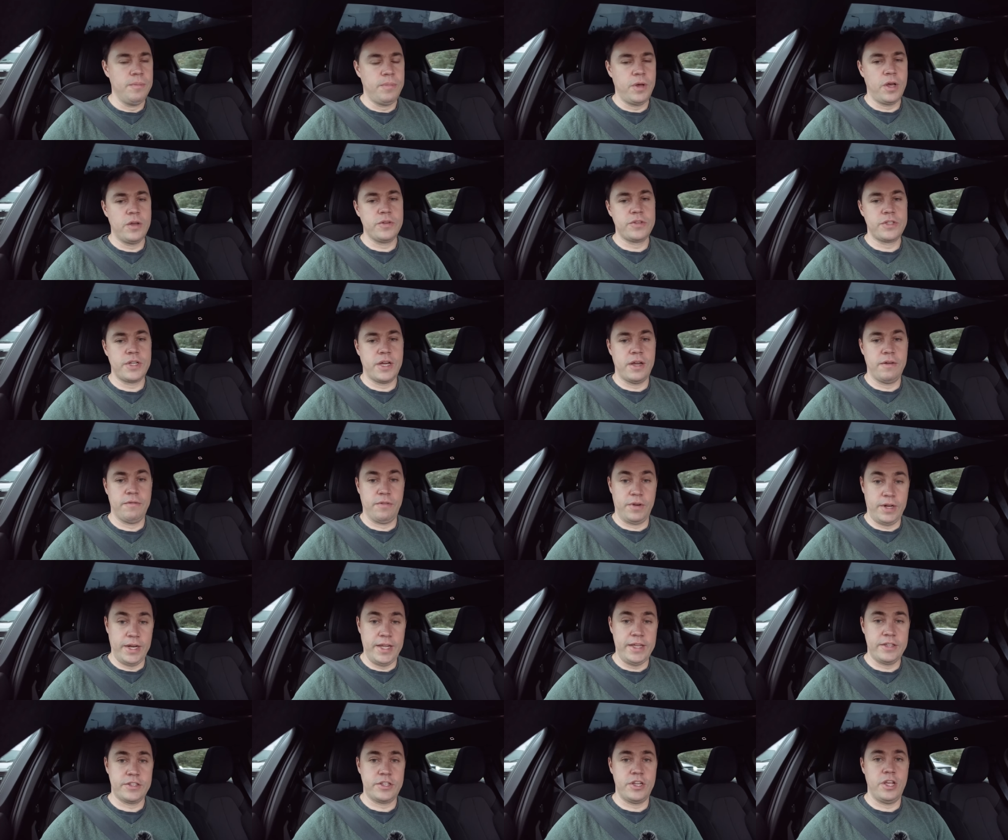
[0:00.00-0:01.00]
Polestar have
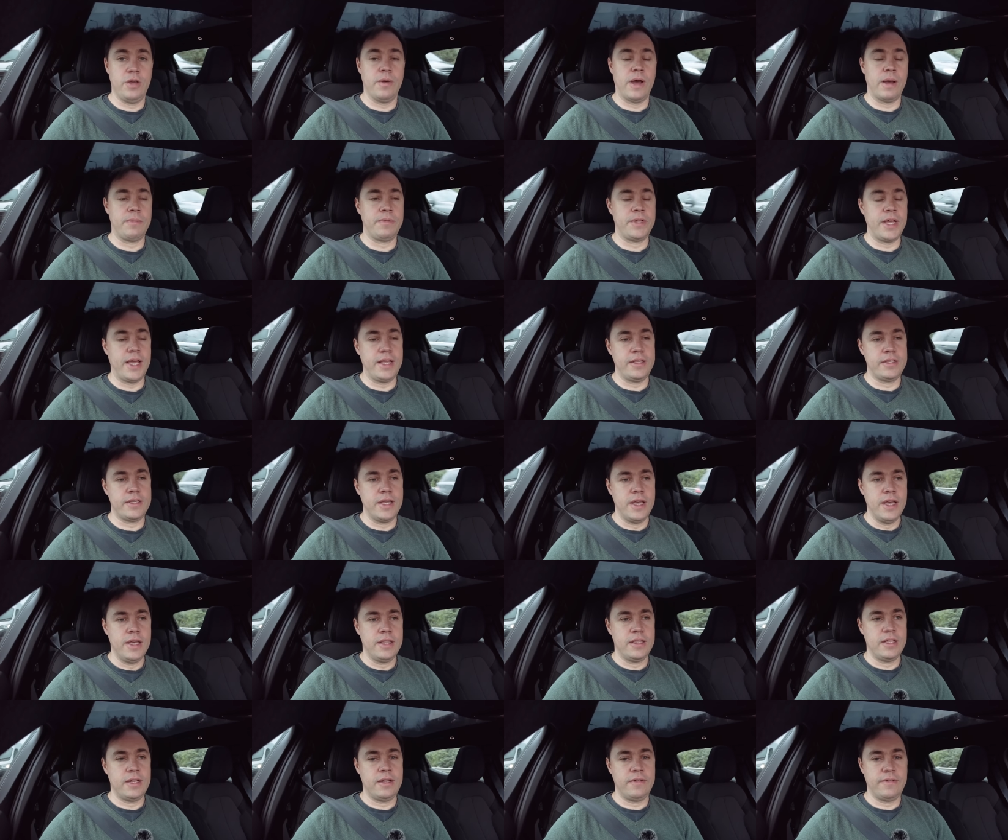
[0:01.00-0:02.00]
released new updates
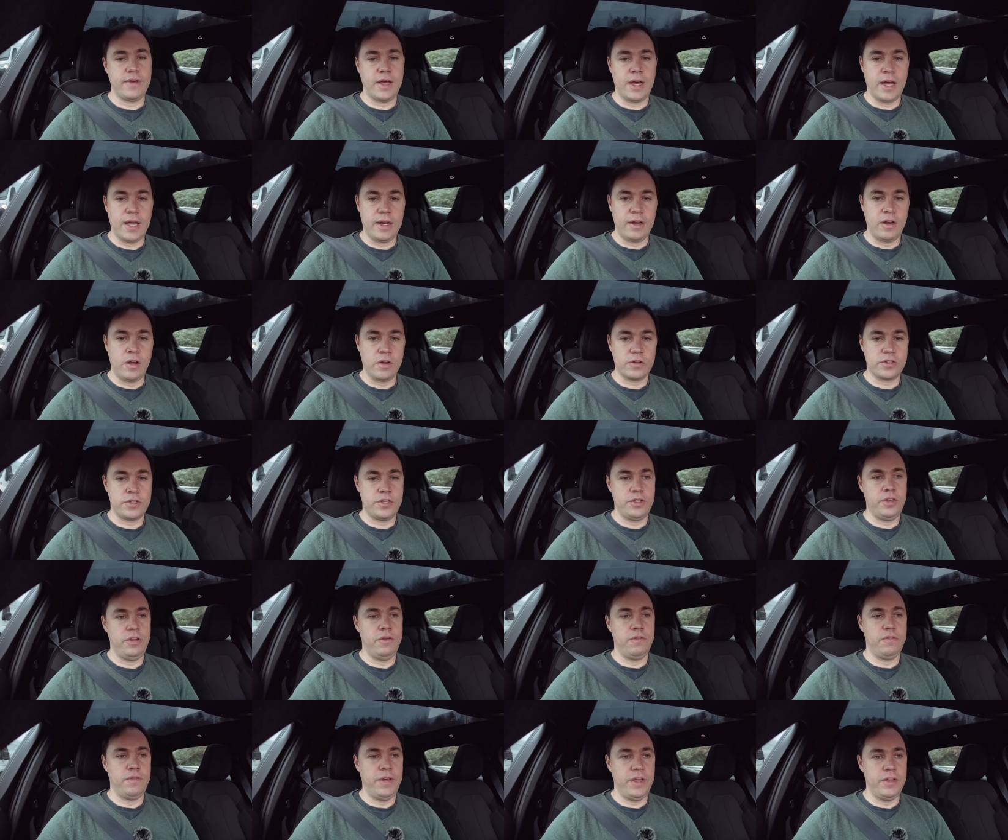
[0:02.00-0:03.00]
that have unlocked
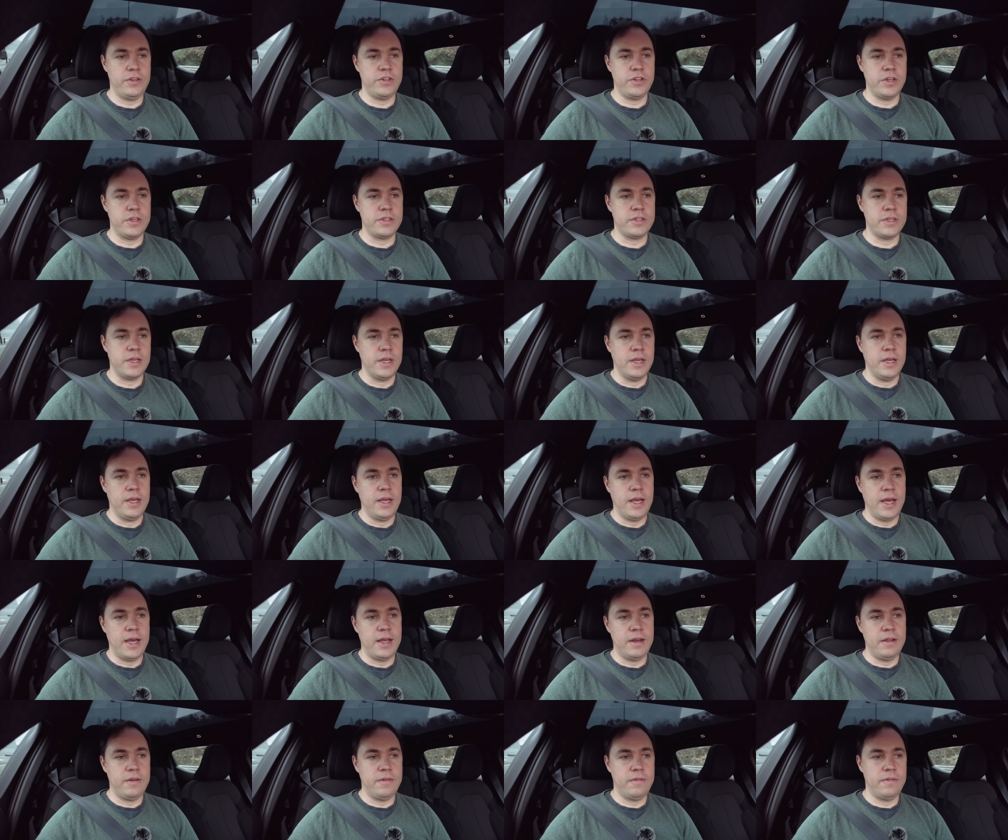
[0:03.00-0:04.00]
new features
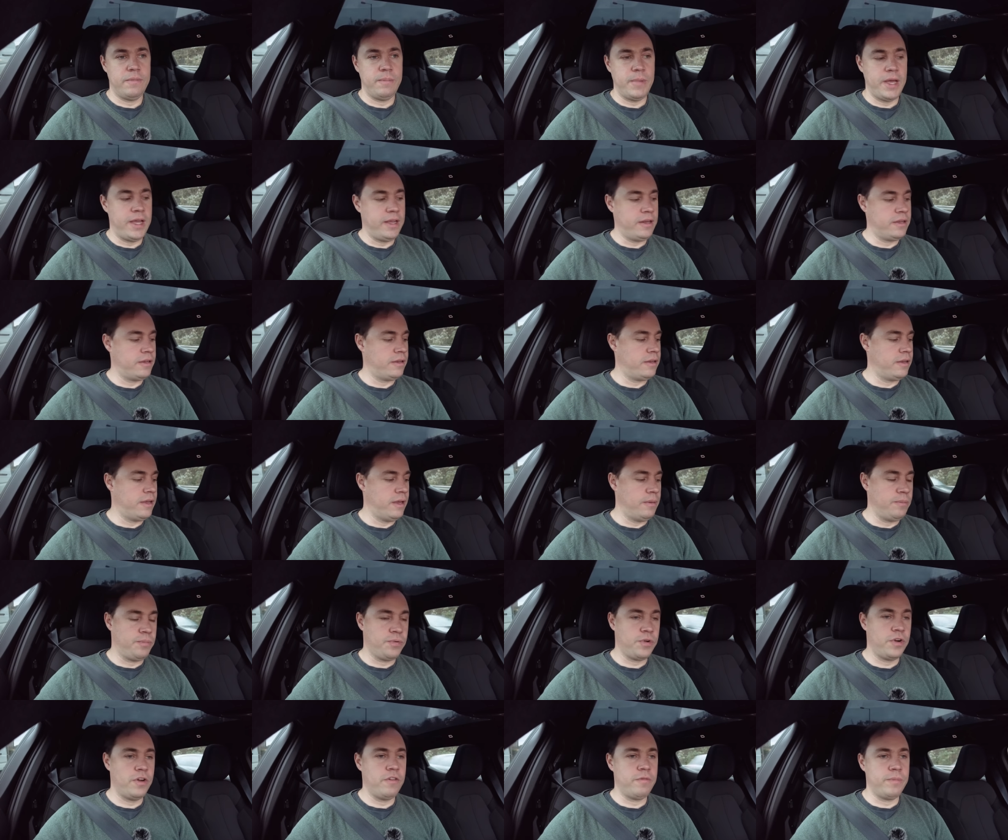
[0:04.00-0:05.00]
and have made
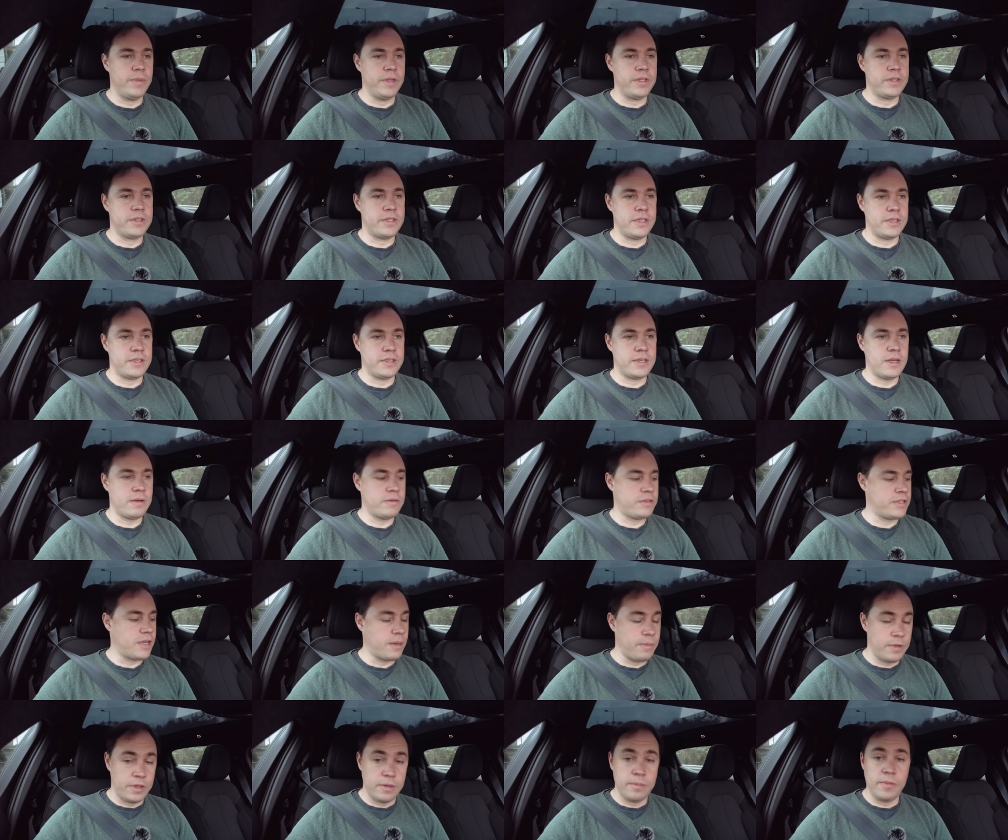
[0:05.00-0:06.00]
improvements that, so,
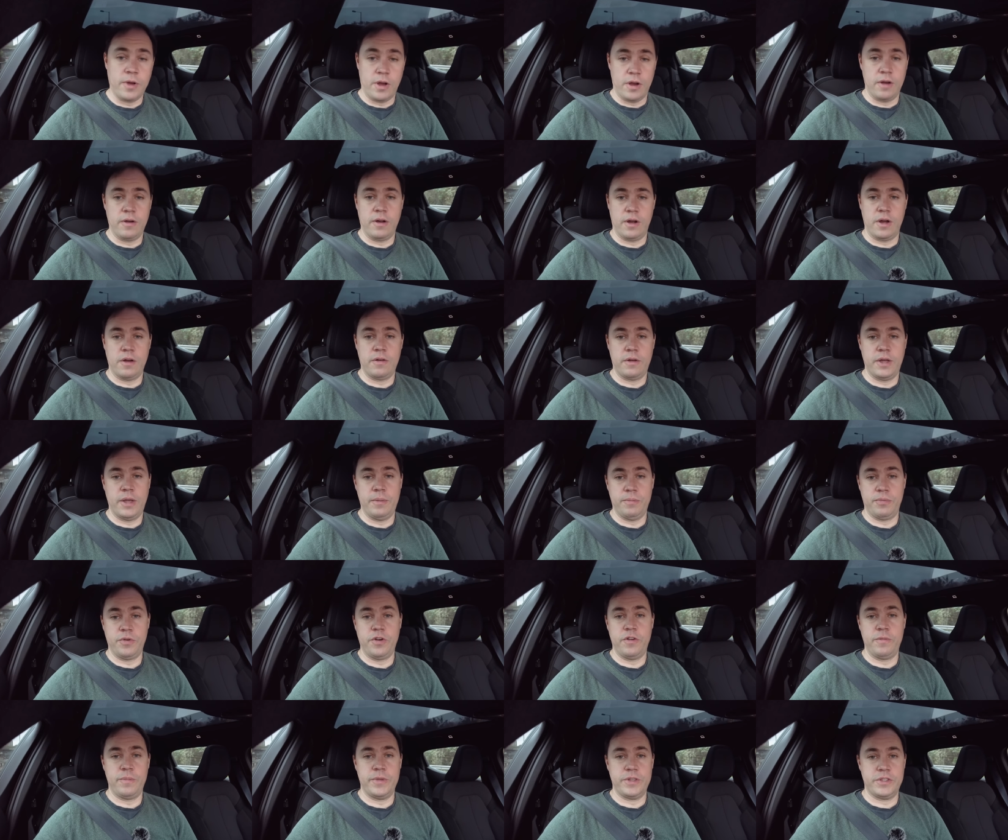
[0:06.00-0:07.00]
some of them are, are
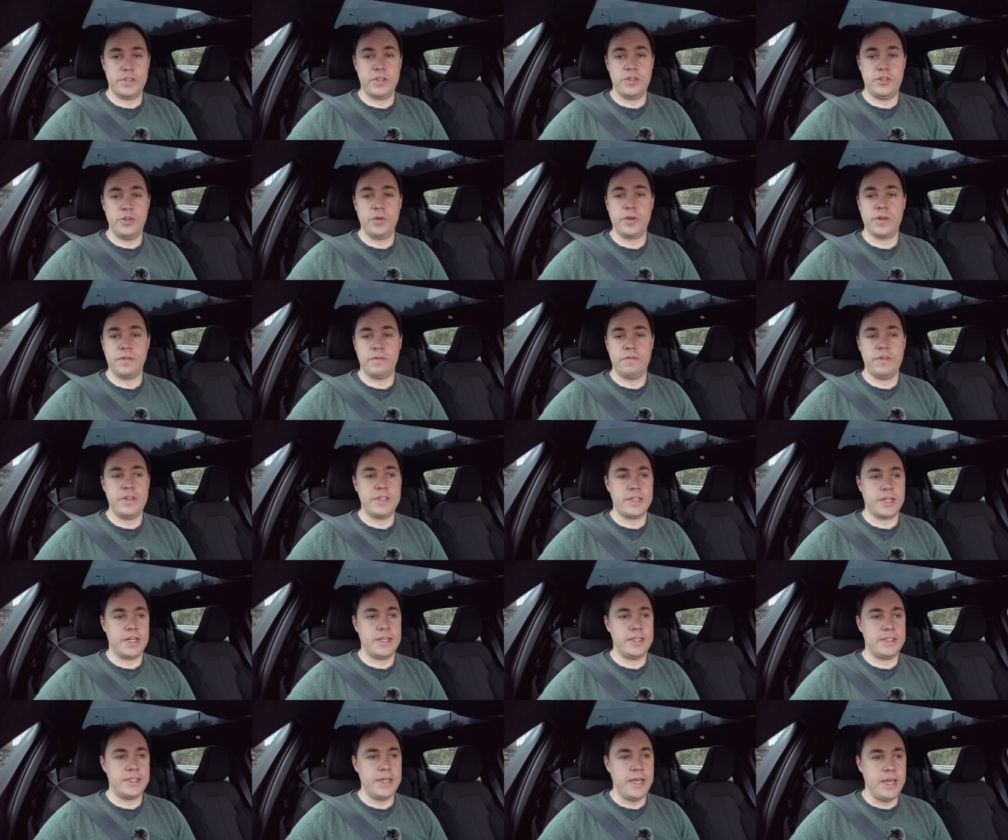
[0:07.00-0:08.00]
improvements that you can
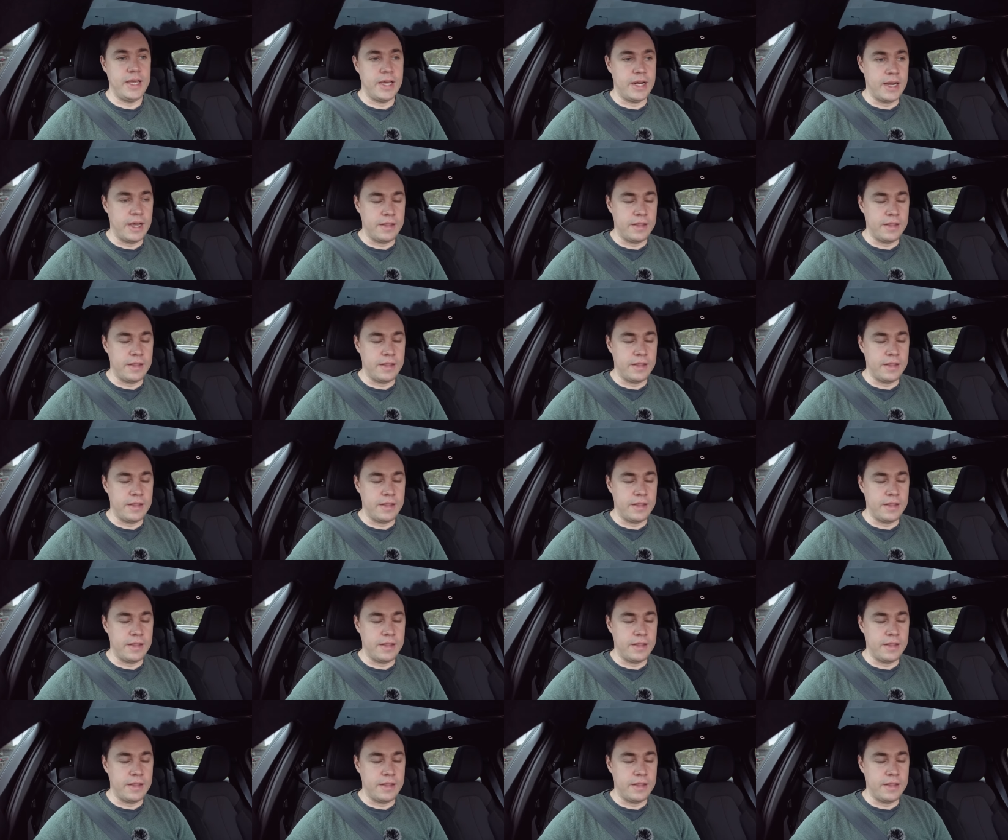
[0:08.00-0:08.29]
physically see, and